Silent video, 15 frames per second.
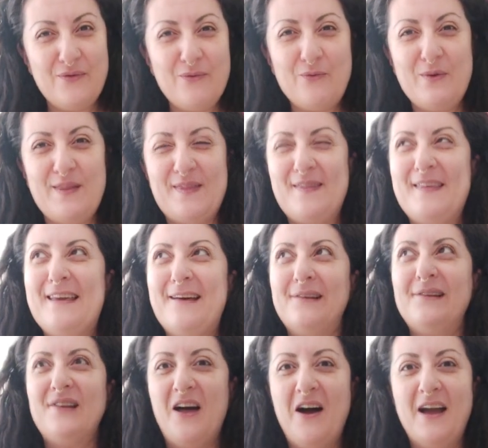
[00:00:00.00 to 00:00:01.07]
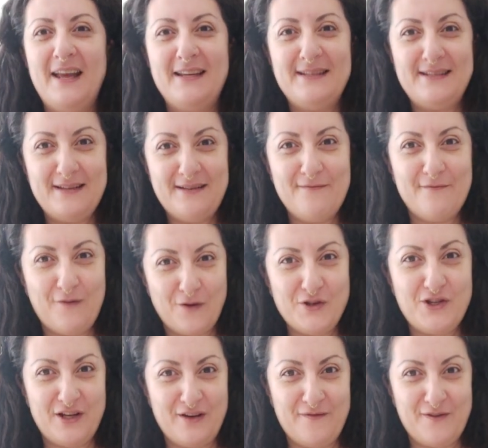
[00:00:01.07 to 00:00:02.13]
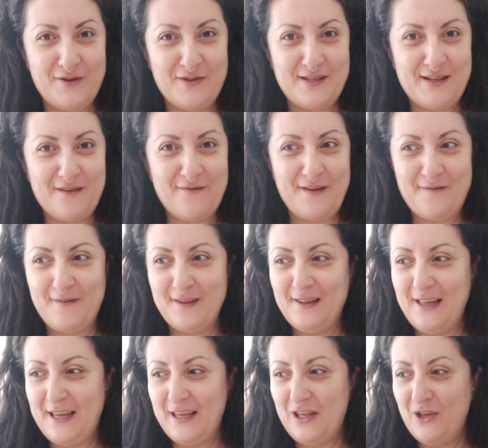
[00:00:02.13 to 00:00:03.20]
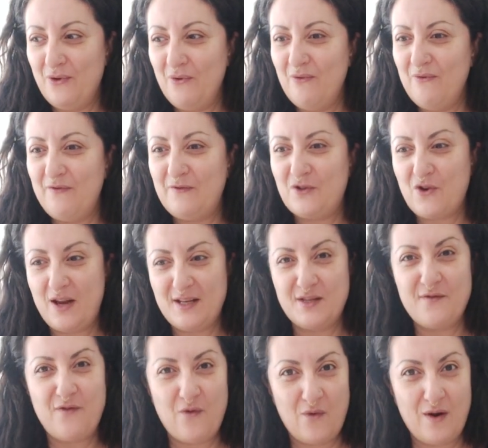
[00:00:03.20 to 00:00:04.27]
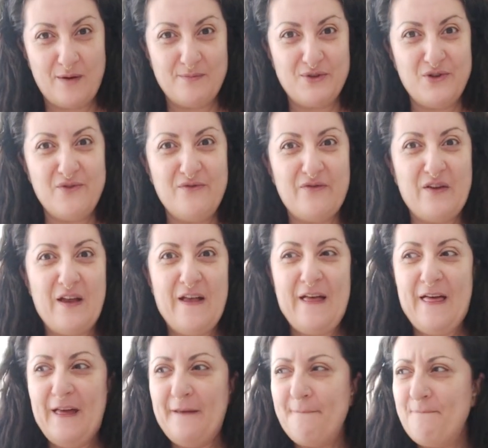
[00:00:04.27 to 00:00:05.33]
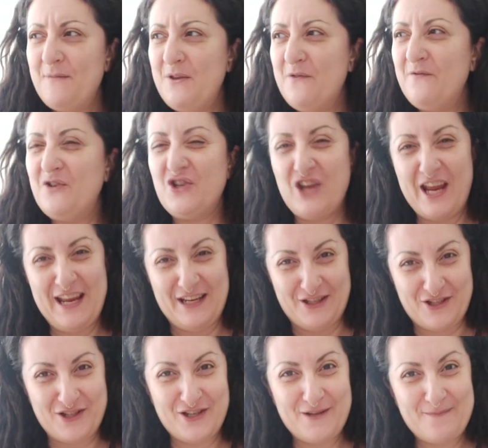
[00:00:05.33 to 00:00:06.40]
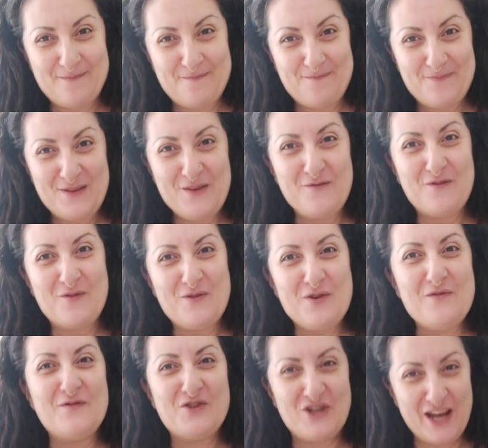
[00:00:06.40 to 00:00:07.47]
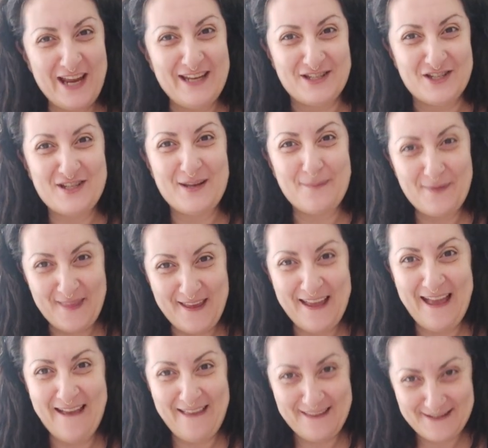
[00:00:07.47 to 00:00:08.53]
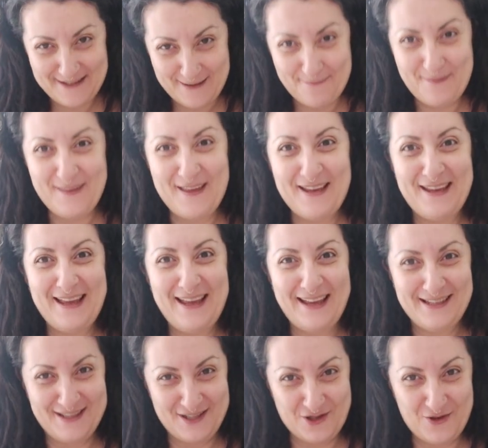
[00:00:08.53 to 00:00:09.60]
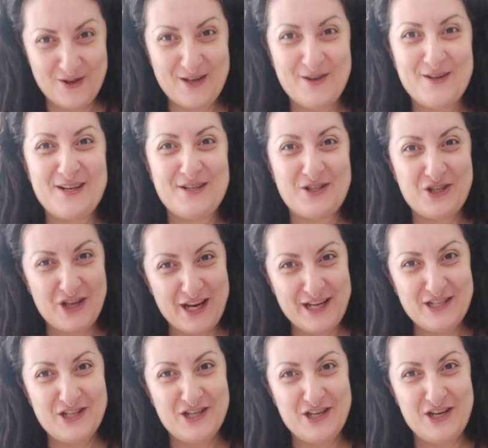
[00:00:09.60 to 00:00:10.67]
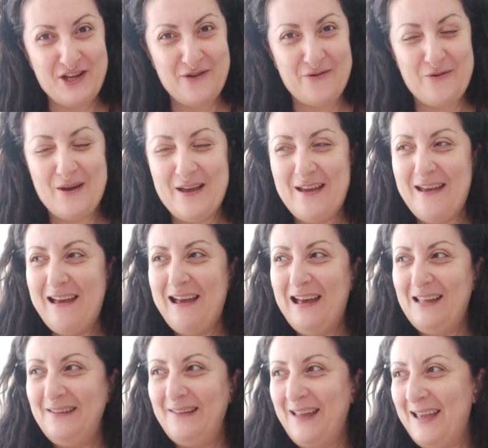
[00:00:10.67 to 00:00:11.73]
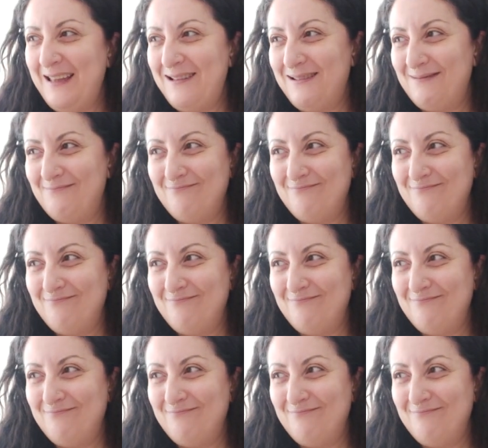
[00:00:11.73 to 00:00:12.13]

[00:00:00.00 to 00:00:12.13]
with the aligned version of yourself. I feel like you've transformed. You've changed. You've changed. Something has triggered a change in you, like